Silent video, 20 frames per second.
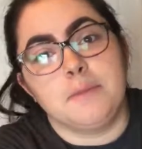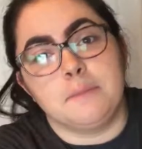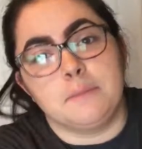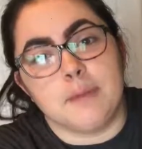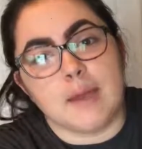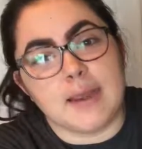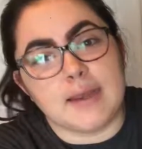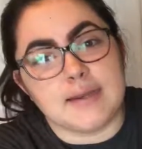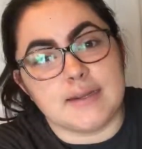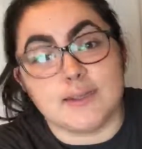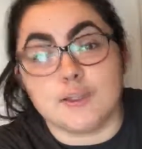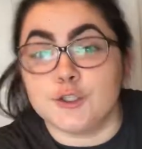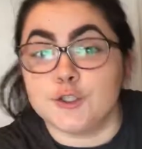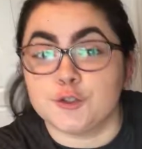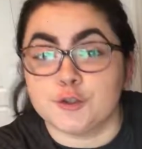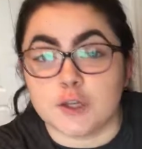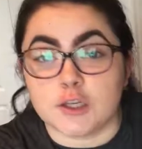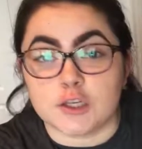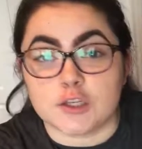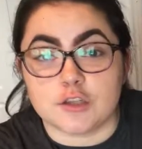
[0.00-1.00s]
mine is
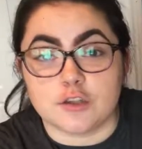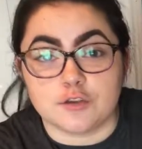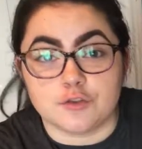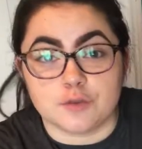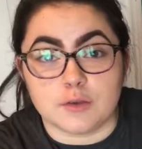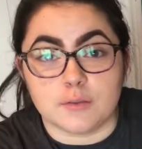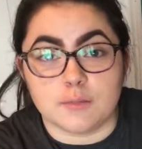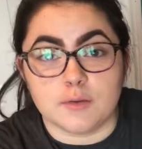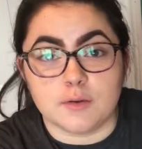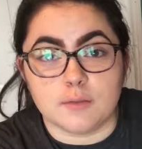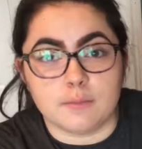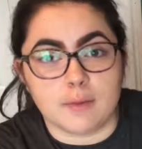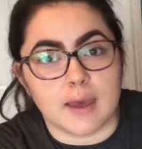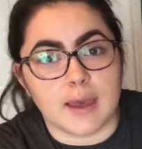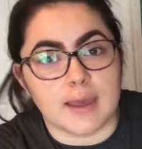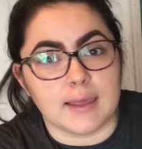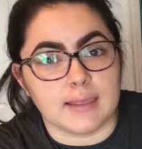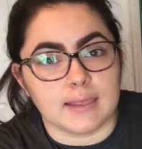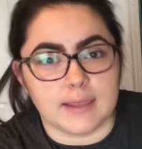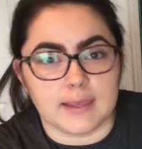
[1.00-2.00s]
Strange the Dreamer
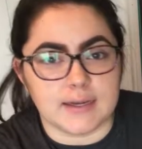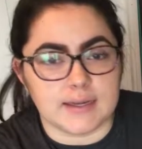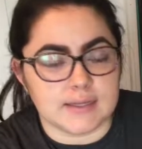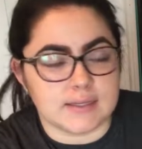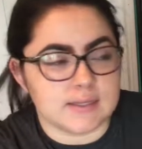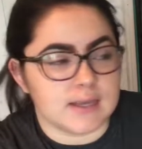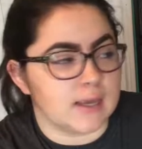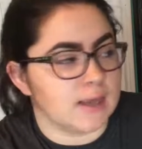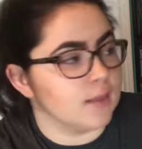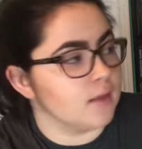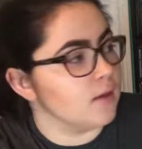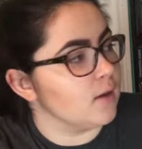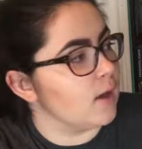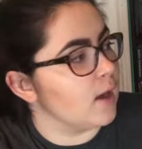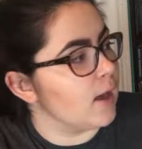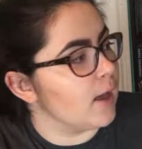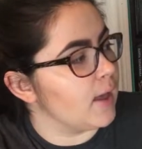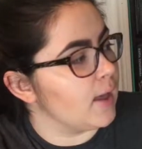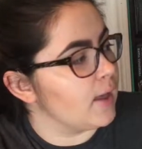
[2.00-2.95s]
by Laini Taylor.